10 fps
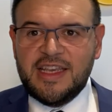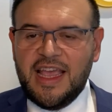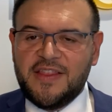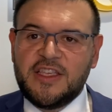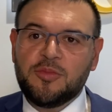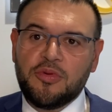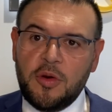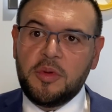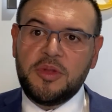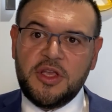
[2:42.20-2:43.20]
and this
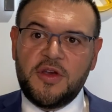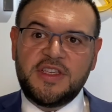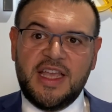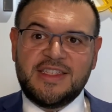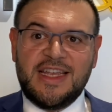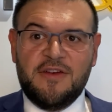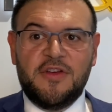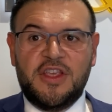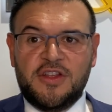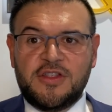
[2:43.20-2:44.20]
probably goes against
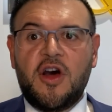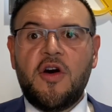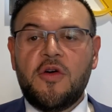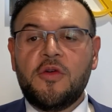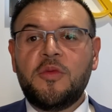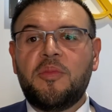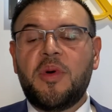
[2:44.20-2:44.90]
everything you're told,